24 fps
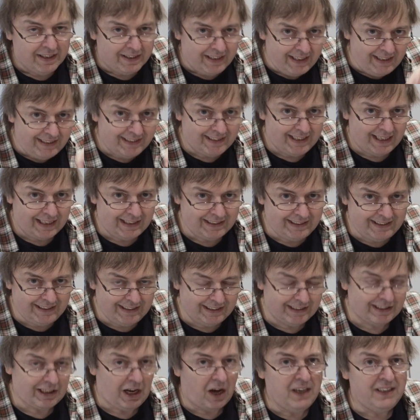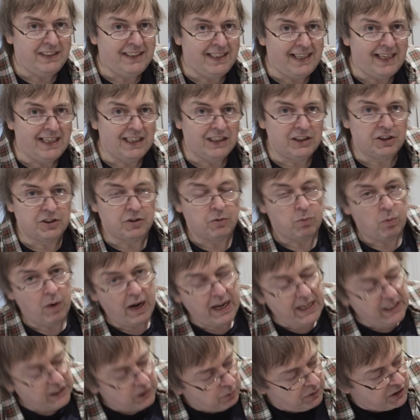These are just ideas of
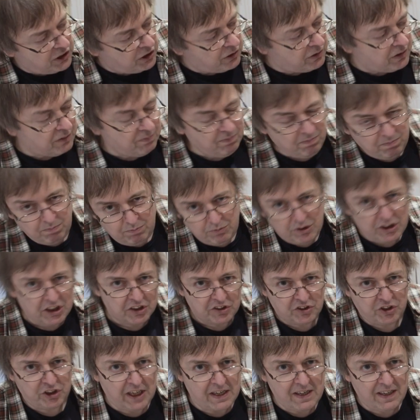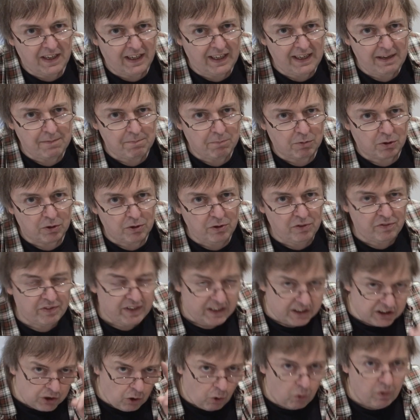ways which you can just gently improve
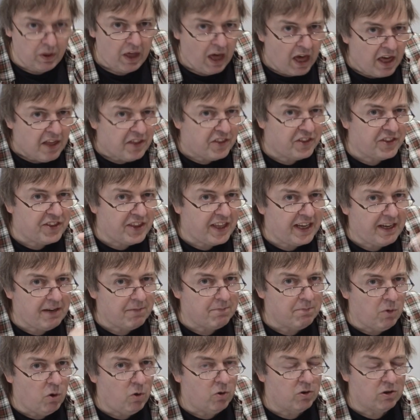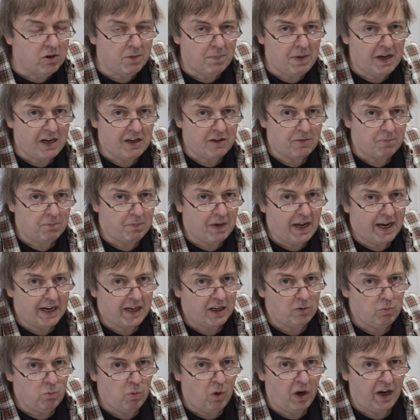things or think more about
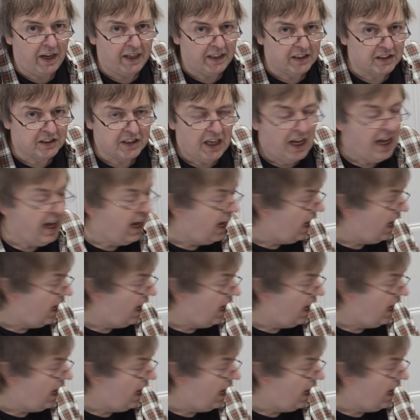black and white.